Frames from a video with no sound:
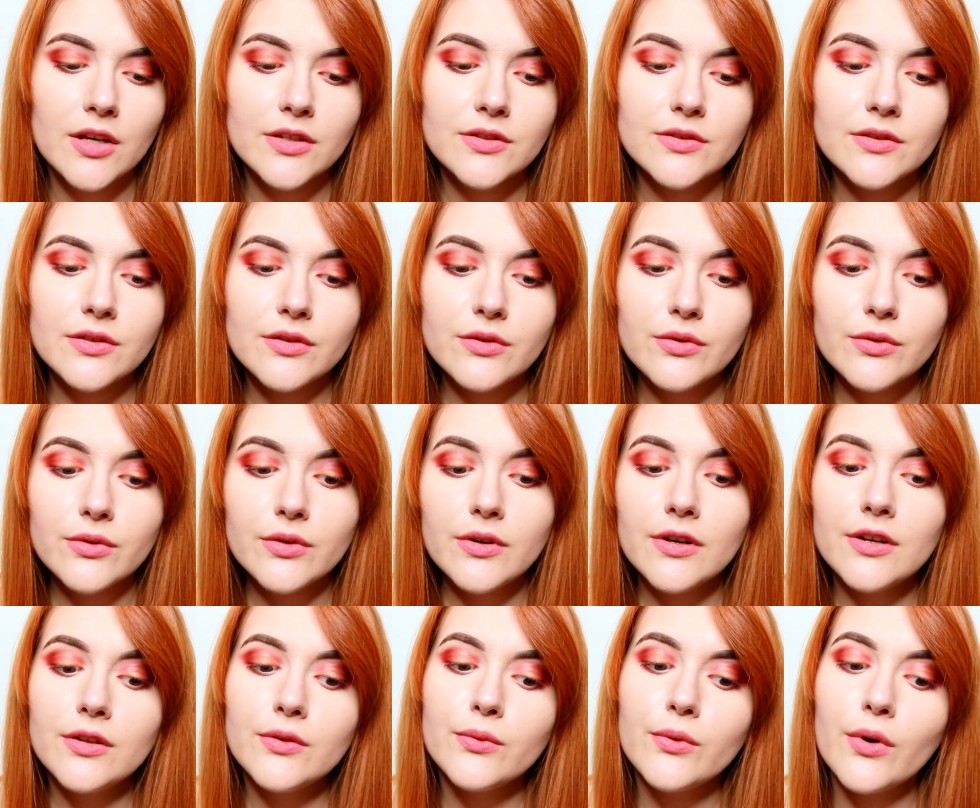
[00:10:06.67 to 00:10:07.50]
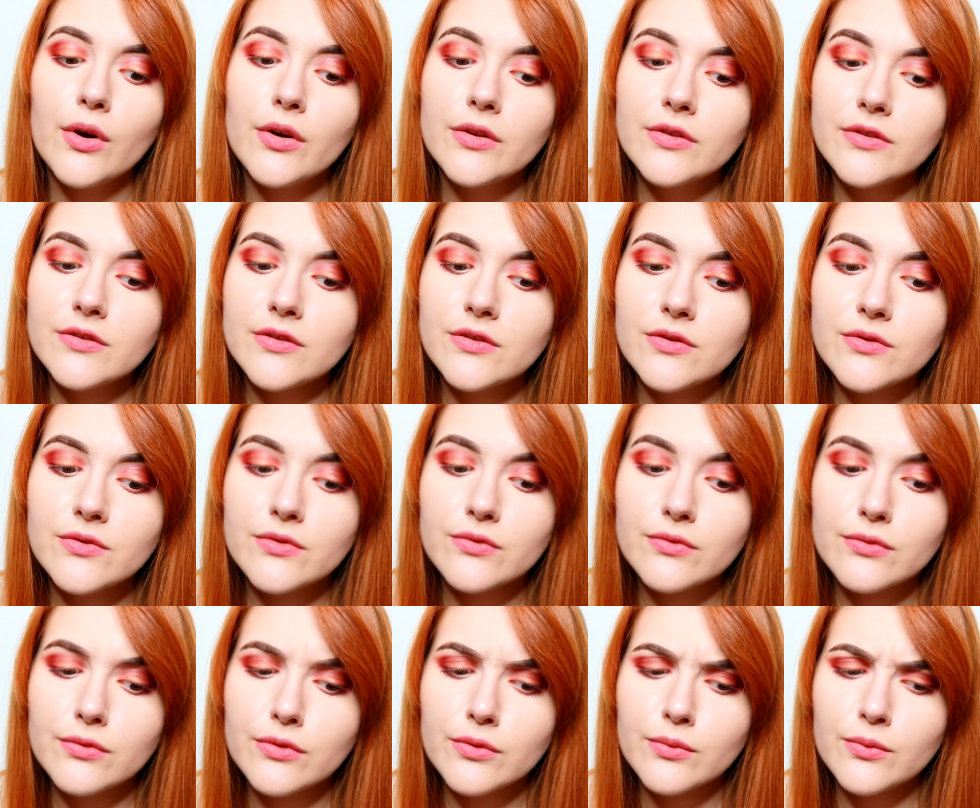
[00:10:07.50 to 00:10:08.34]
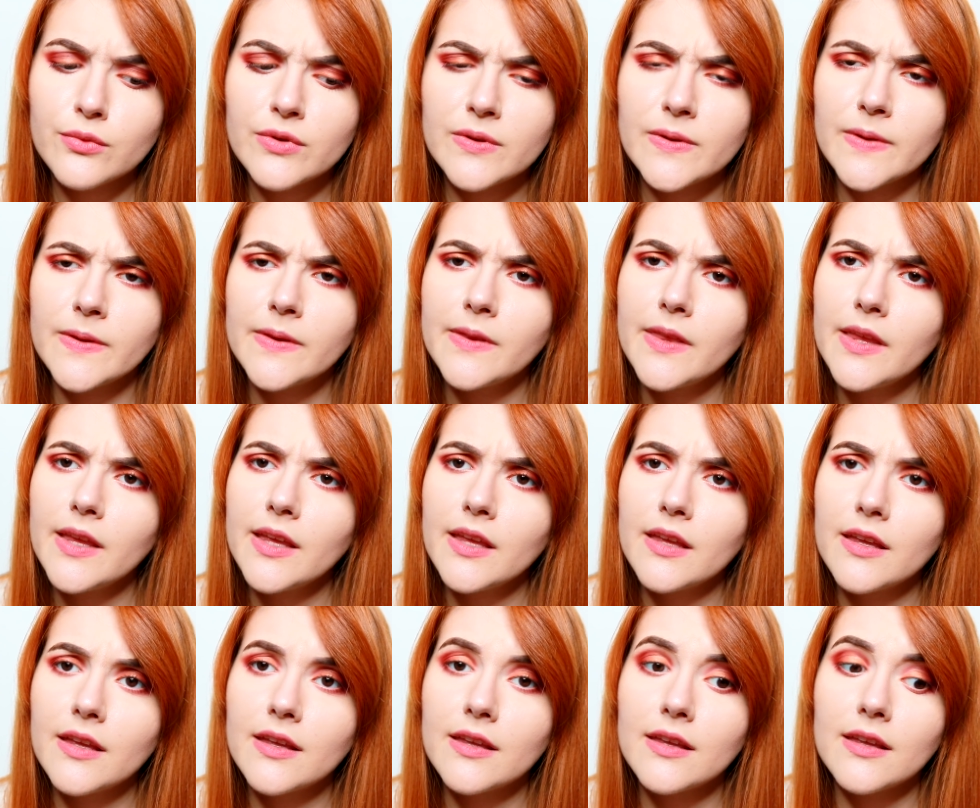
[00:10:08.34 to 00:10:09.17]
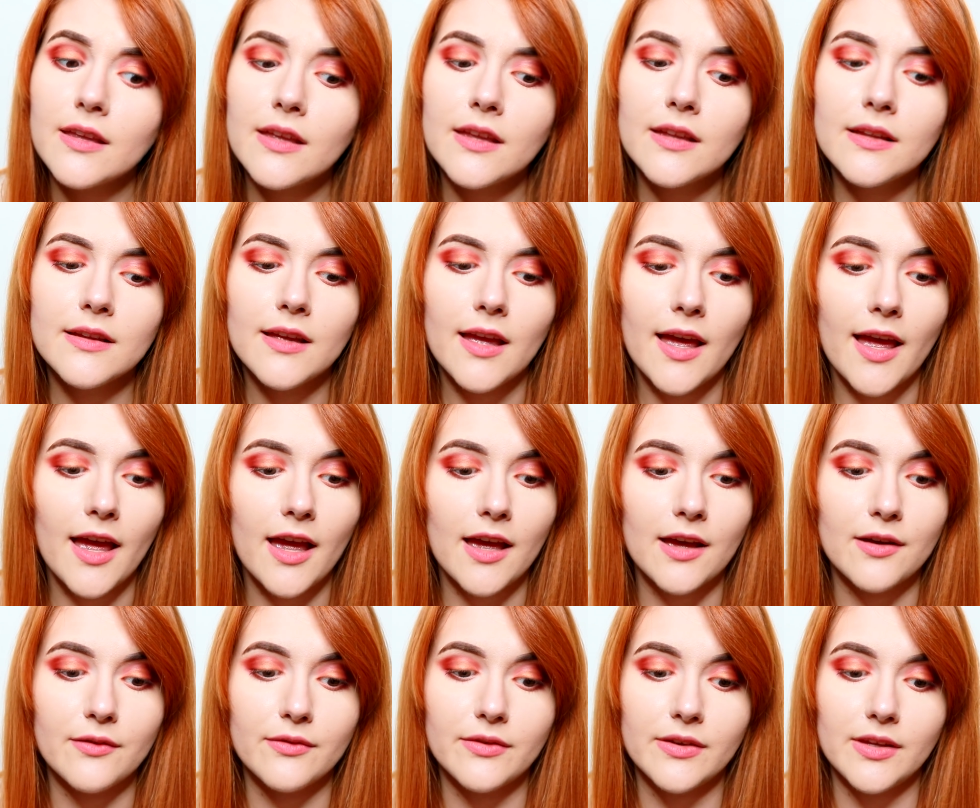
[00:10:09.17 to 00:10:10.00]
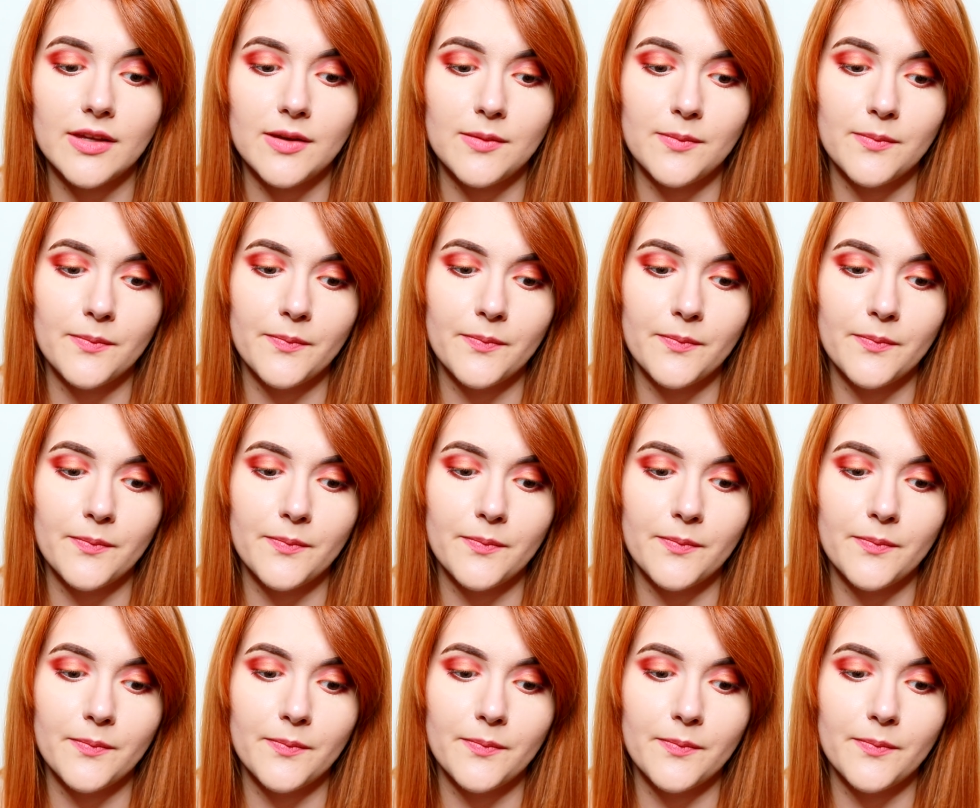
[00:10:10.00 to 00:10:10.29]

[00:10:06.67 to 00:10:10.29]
The door to Austin's room was thick and heavy.